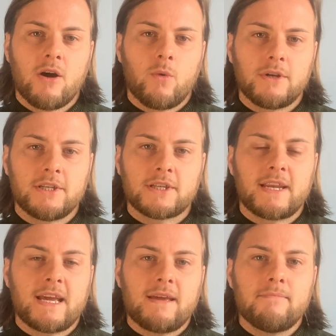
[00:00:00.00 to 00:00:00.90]
which is going
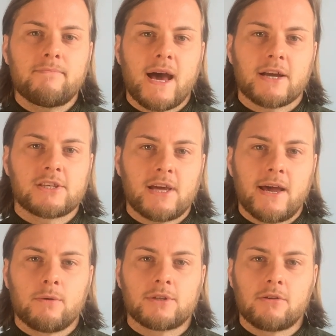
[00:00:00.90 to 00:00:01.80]
to impact
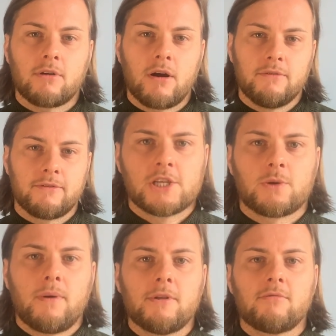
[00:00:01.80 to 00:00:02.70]
sales and growth. So
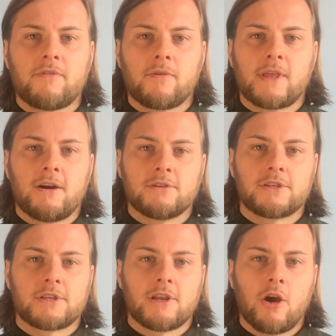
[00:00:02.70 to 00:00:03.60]
I'm going to reveal the
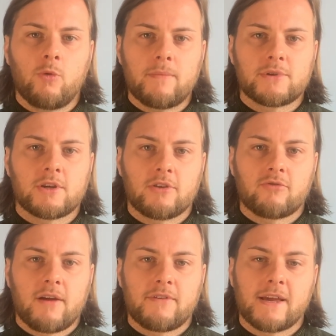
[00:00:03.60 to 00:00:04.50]
answers to low website
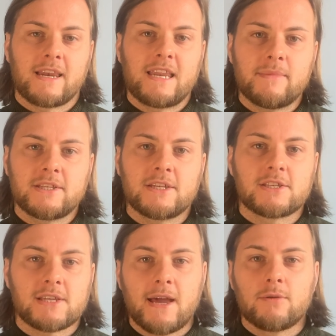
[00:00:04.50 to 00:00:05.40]
traffic, limited
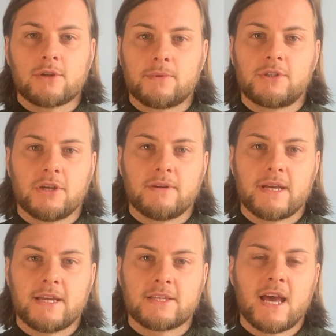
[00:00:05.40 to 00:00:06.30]
sales
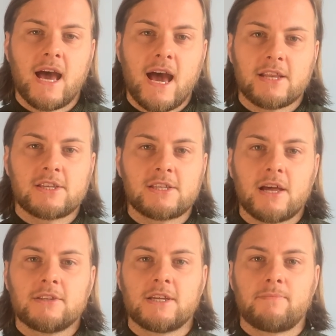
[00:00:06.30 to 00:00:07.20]
opportunities, and
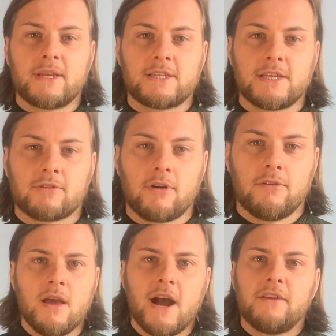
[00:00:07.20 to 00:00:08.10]
stunted business
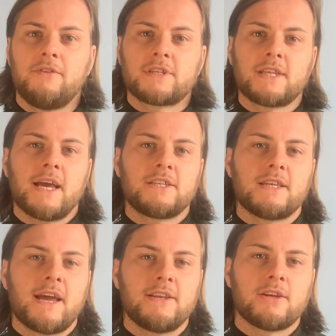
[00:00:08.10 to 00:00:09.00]
growth. And if you stay to
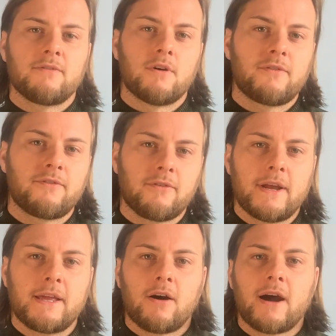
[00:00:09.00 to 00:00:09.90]
the end, I've got a
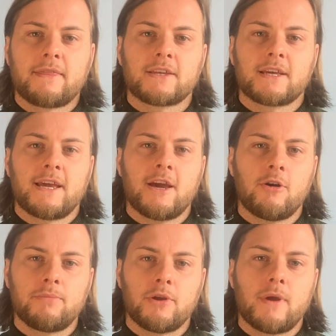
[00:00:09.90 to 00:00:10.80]
free guide that's going to
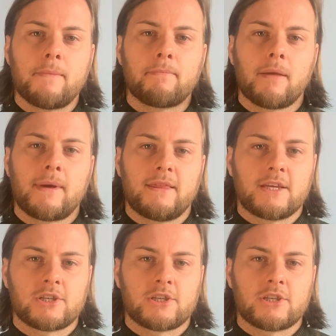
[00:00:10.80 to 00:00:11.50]
help you implement this